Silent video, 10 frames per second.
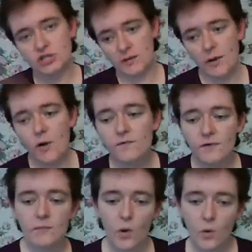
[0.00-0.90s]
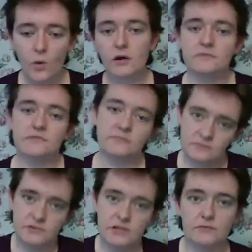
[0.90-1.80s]
jump over them or,
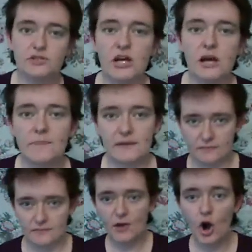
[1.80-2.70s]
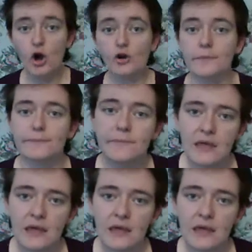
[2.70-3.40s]
jump and hurt them.